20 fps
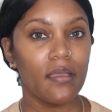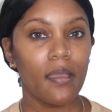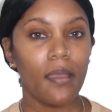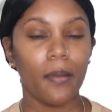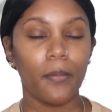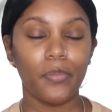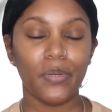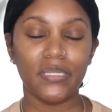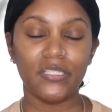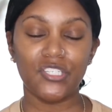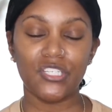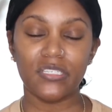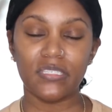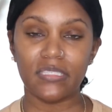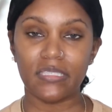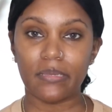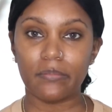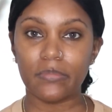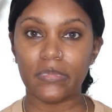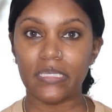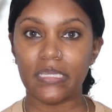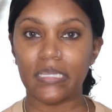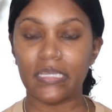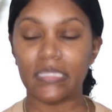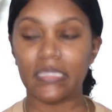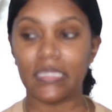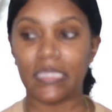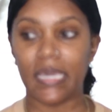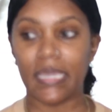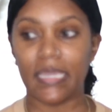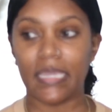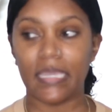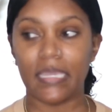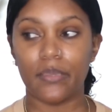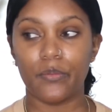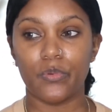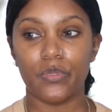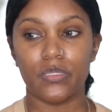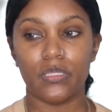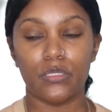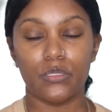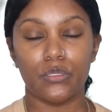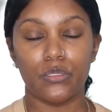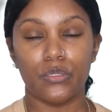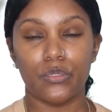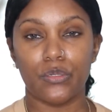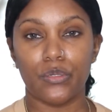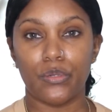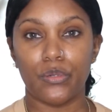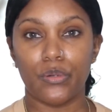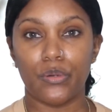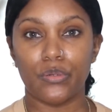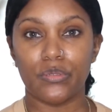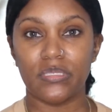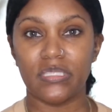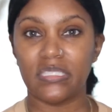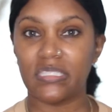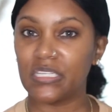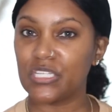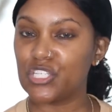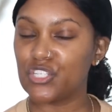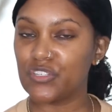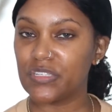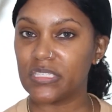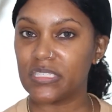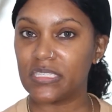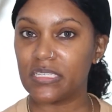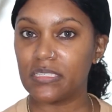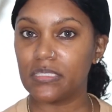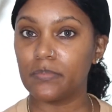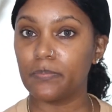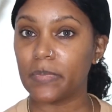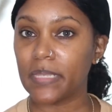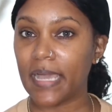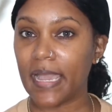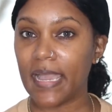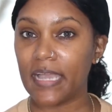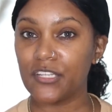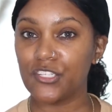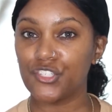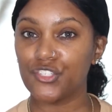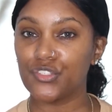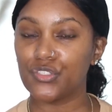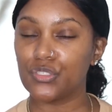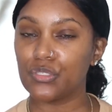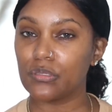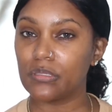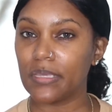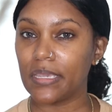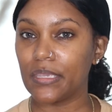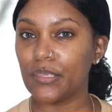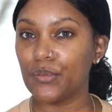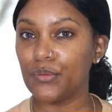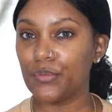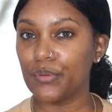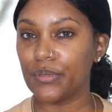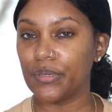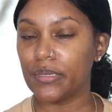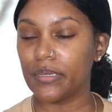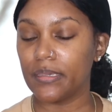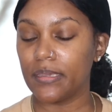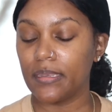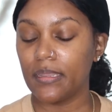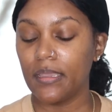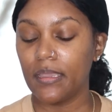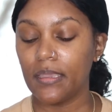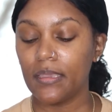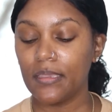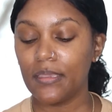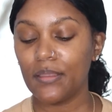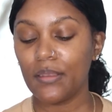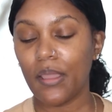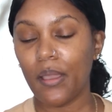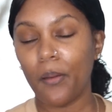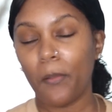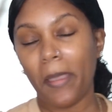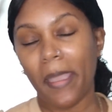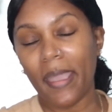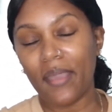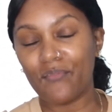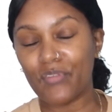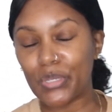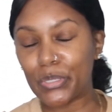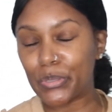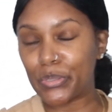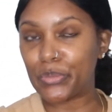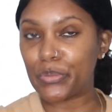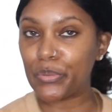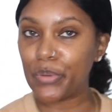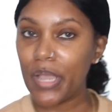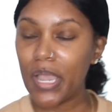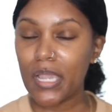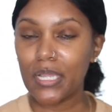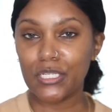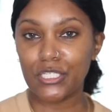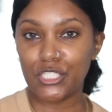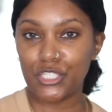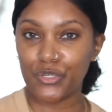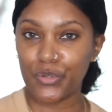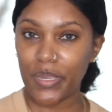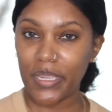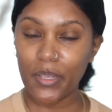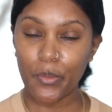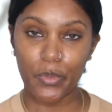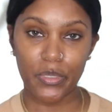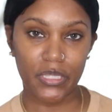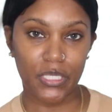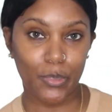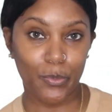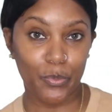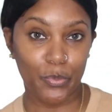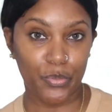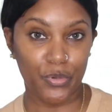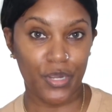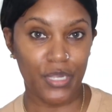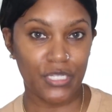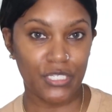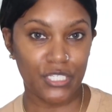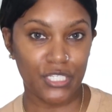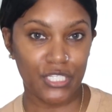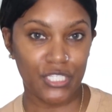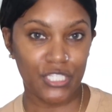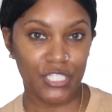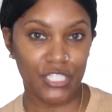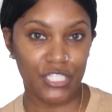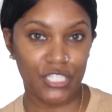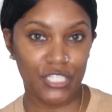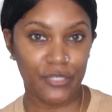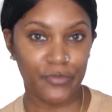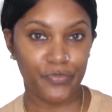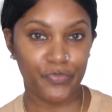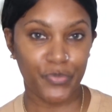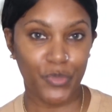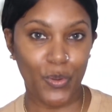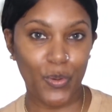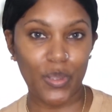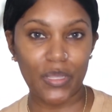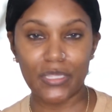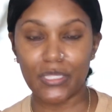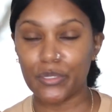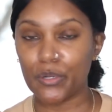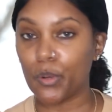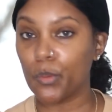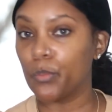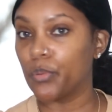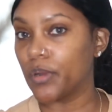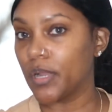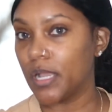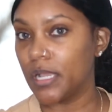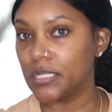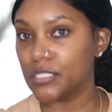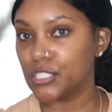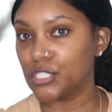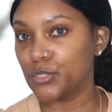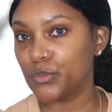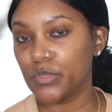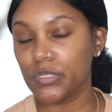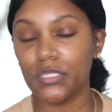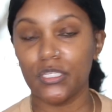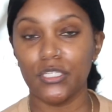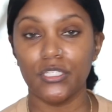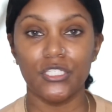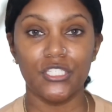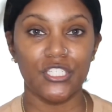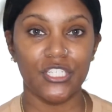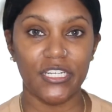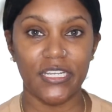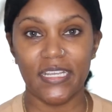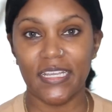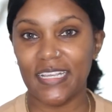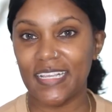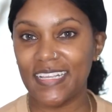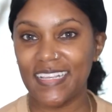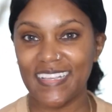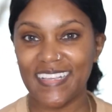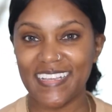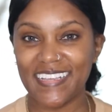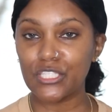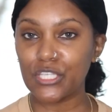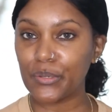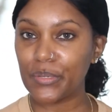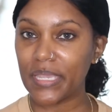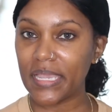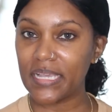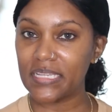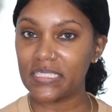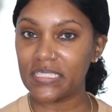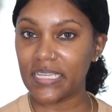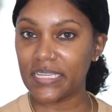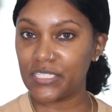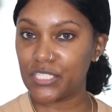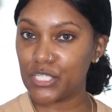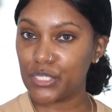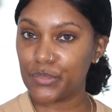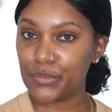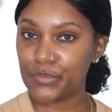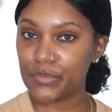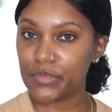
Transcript: but just something light with a little citrusy splash so that you could, you know, have a little drink with your brunch or a little brunch with your drink. So yeah, stay tuned.